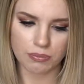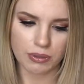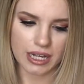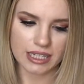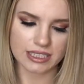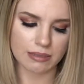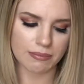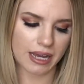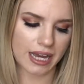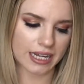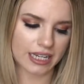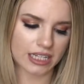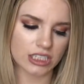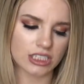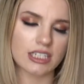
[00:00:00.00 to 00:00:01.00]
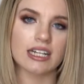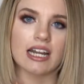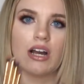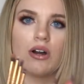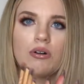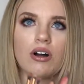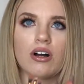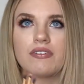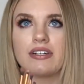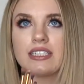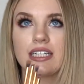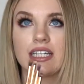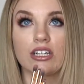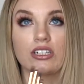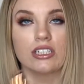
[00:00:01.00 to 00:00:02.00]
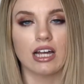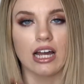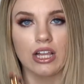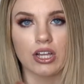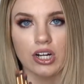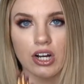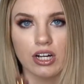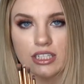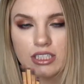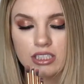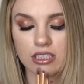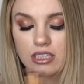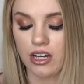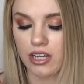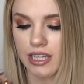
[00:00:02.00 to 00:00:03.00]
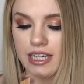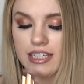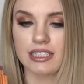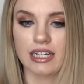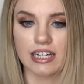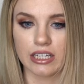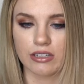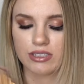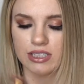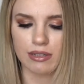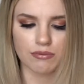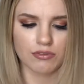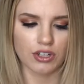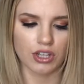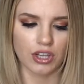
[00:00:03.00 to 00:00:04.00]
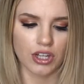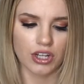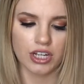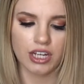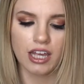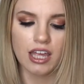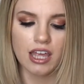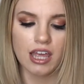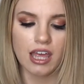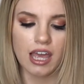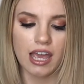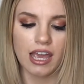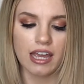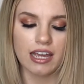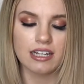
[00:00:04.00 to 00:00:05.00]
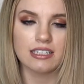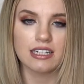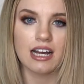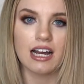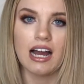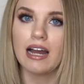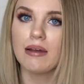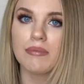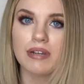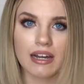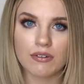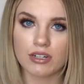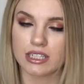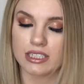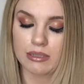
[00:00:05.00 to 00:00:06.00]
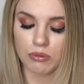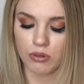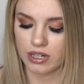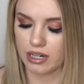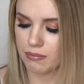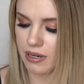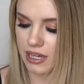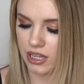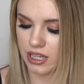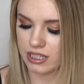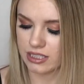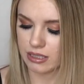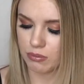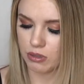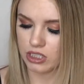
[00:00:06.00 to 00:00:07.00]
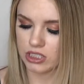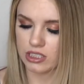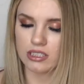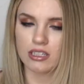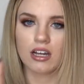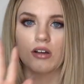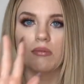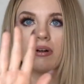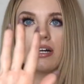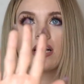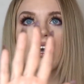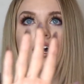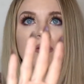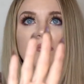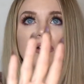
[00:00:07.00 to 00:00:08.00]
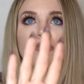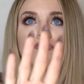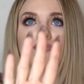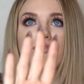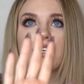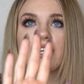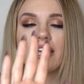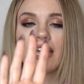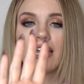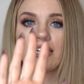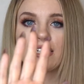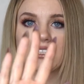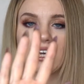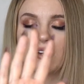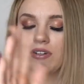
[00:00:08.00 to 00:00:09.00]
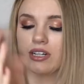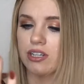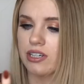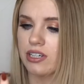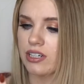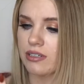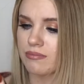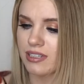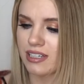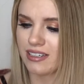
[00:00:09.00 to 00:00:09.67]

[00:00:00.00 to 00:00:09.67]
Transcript: plastic package. Now, obviously, there's color on these. I use them for the look. And I'm never disappointed by Luxie brushes. Oh my god, my freaking hand is covered in glitter.